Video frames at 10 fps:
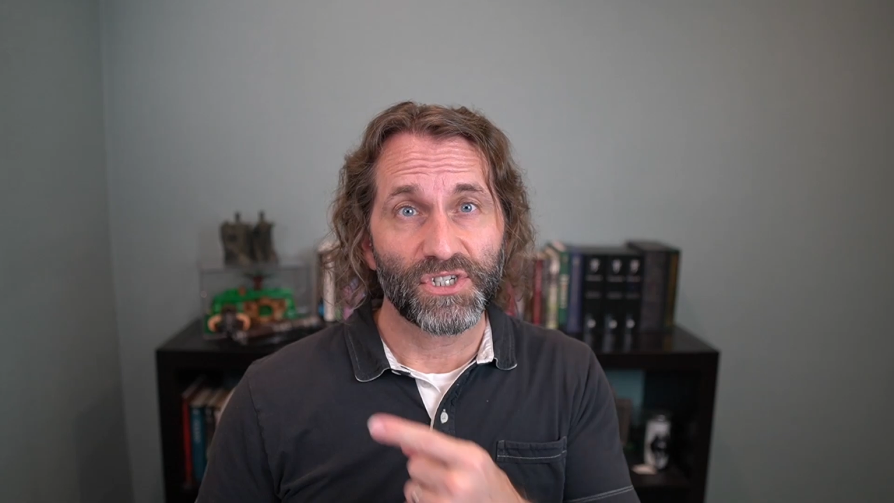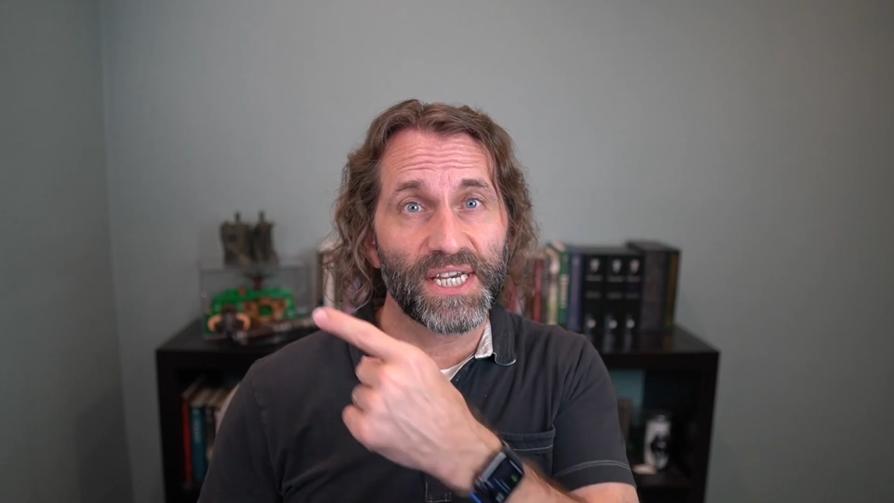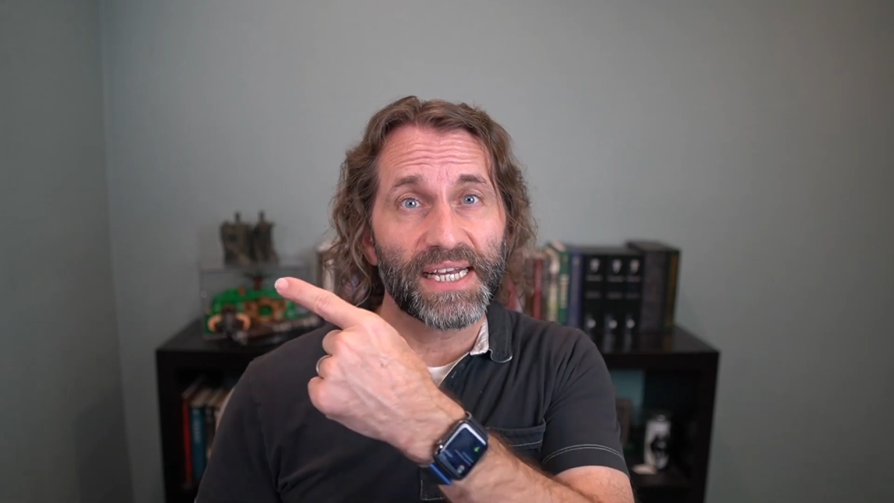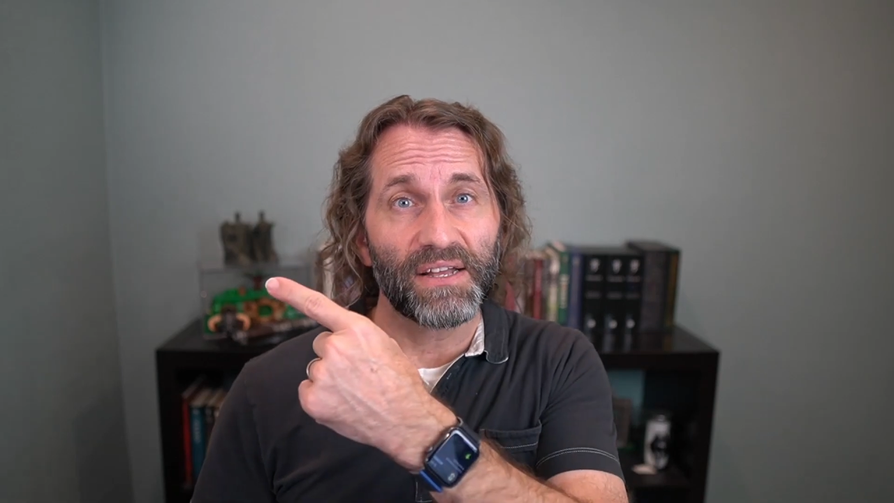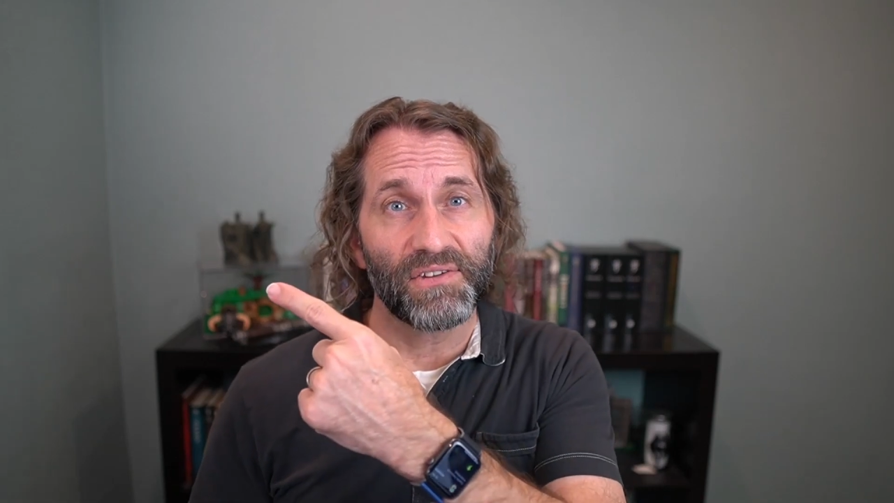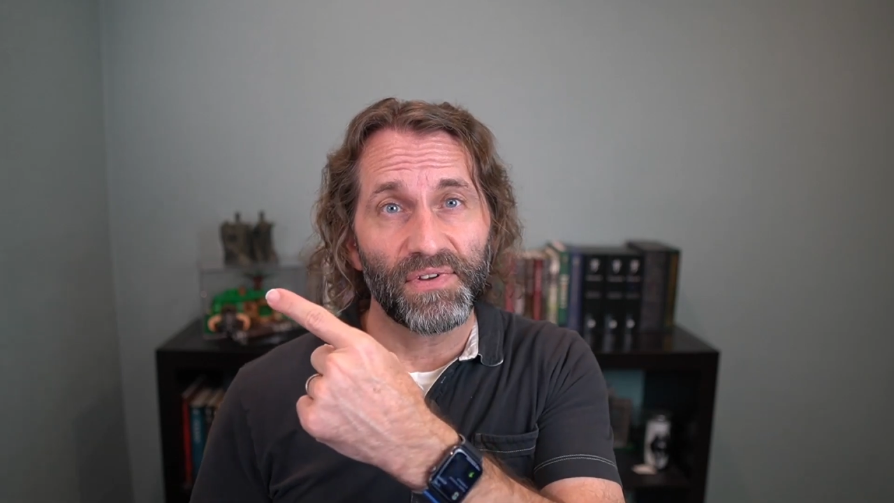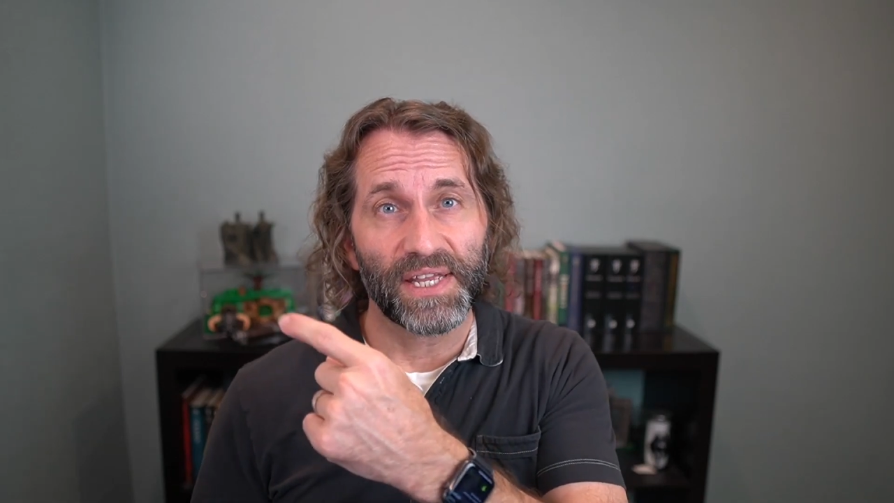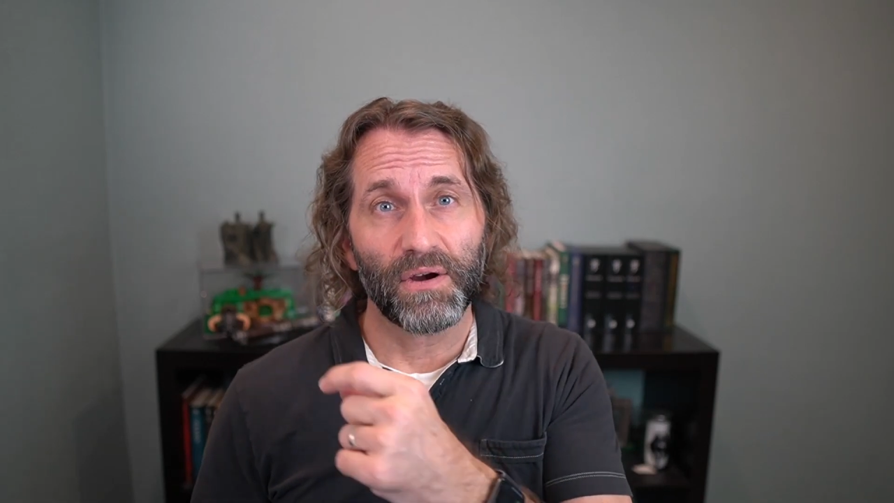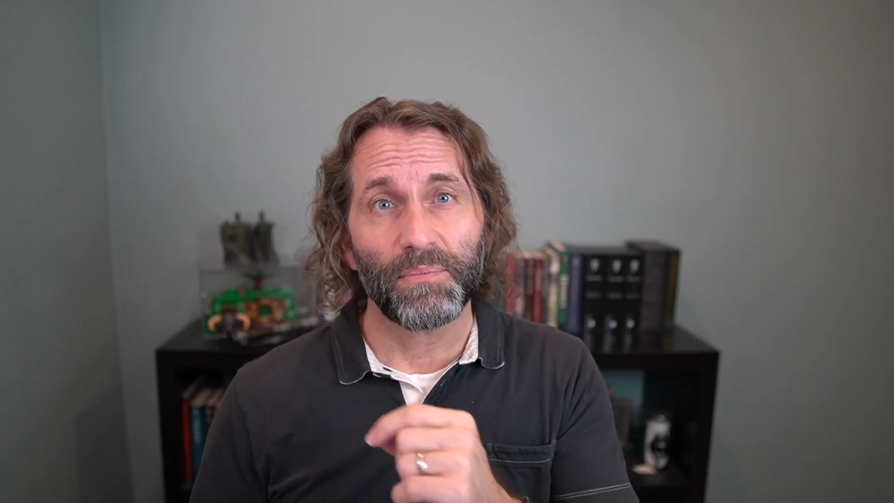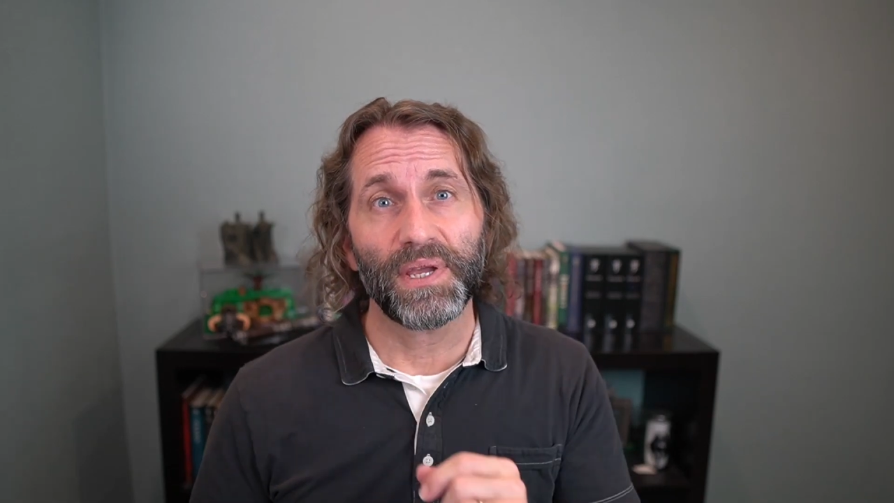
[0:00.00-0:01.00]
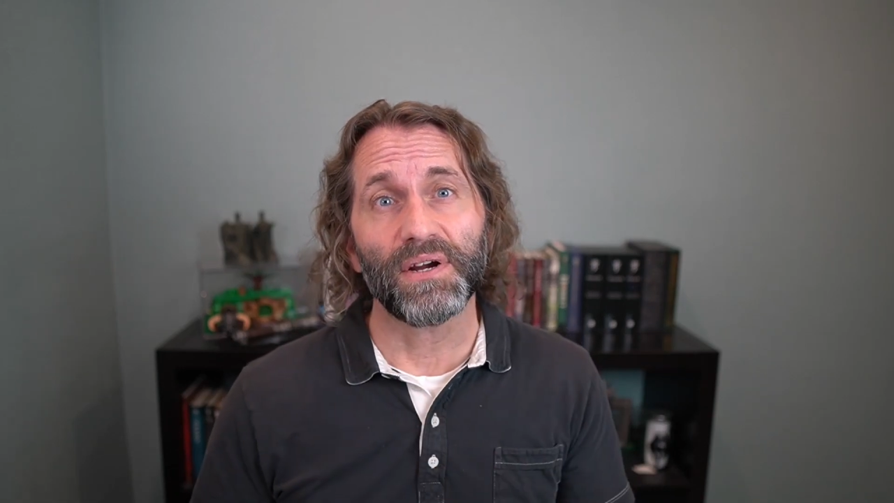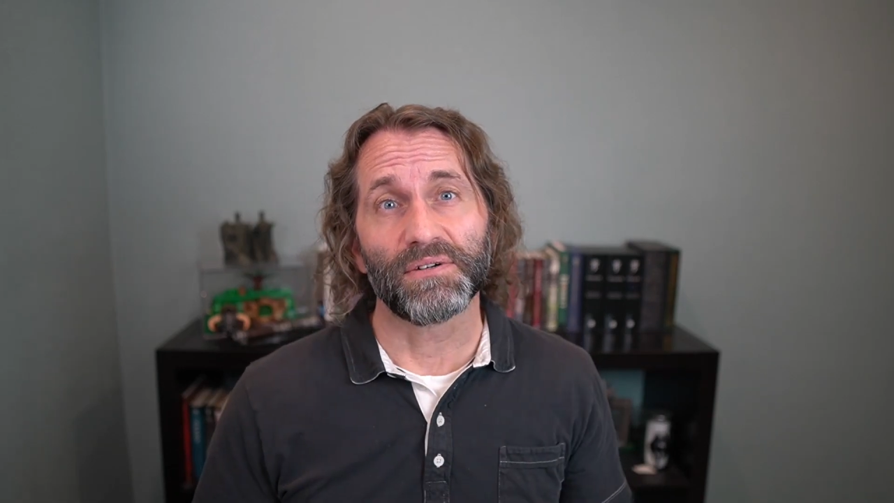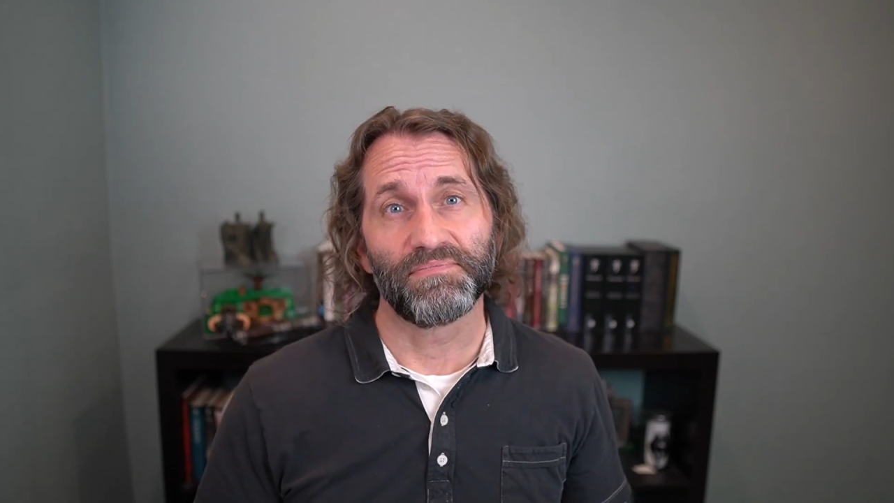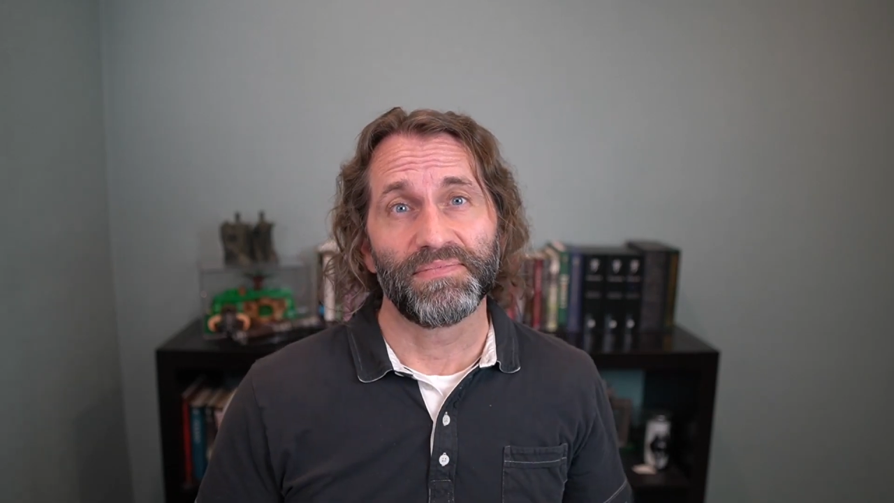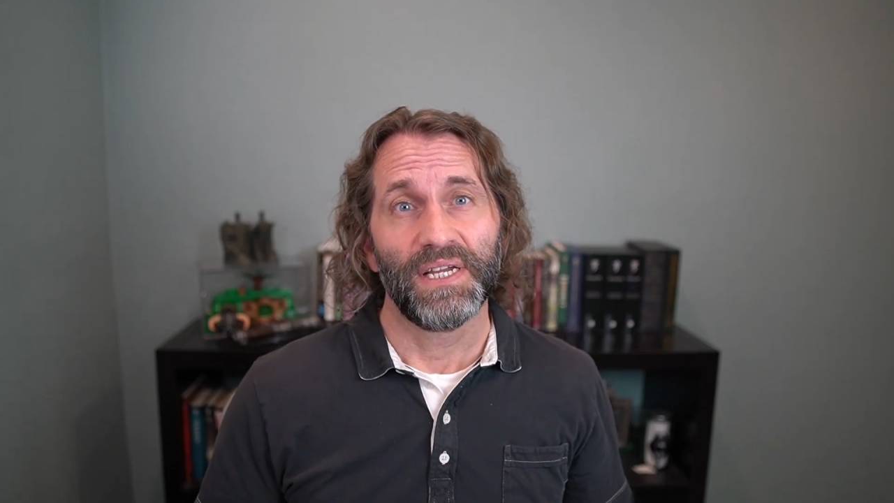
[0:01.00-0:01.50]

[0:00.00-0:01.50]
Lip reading: check out the video up here.